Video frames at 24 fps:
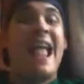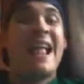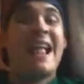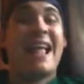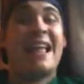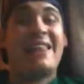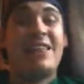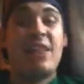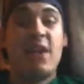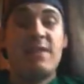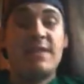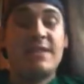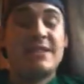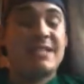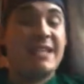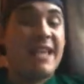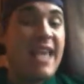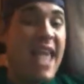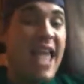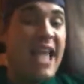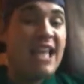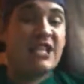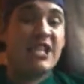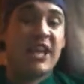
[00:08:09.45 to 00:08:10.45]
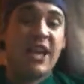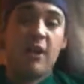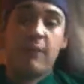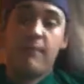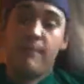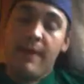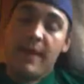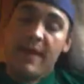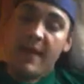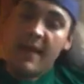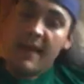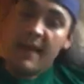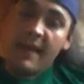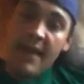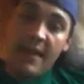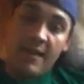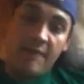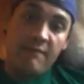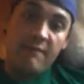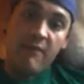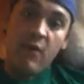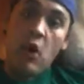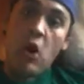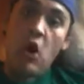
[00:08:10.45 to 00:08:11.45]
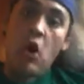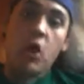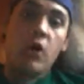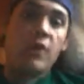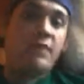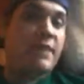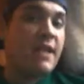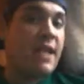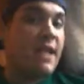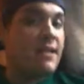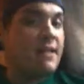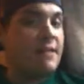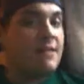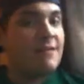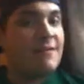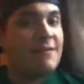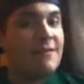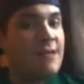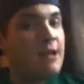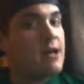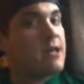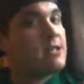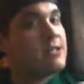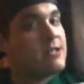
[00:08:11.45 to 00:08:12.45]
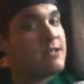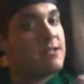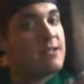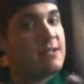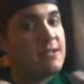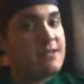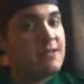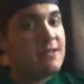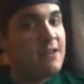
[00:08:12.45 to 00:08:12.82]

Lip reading: and I'd love to see AJ or Big E get involved, and thus